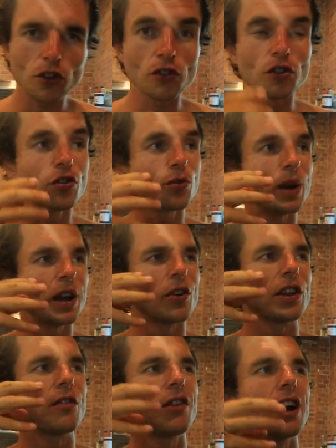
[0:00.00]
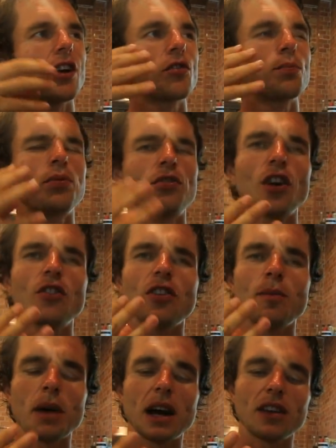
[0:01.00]
Not too sweet, got that really nice
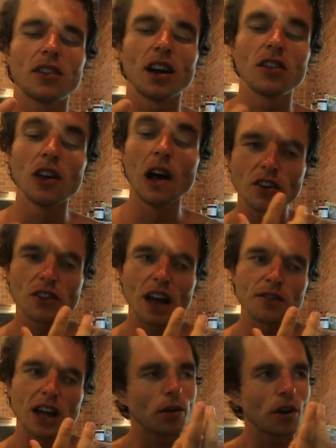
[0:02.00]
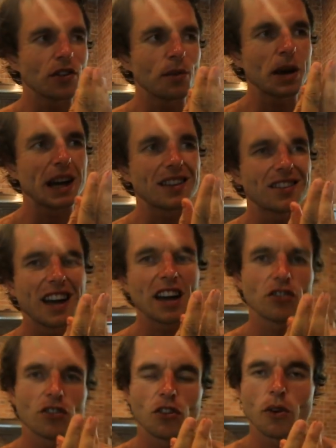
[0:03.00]
protein powder taste. It does have that protein powder
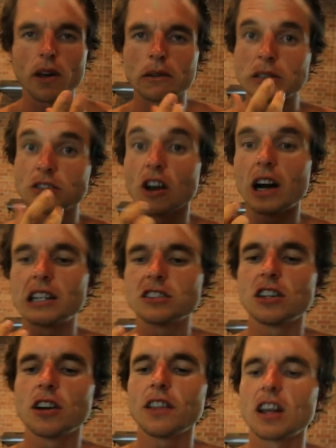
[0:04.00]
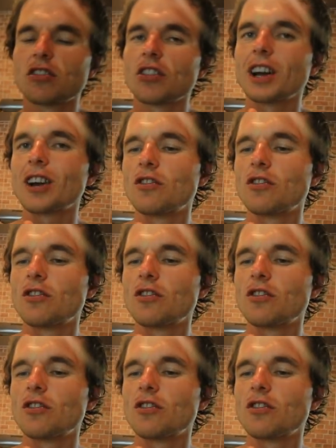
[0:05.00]
texture to it, which I actually like, that slight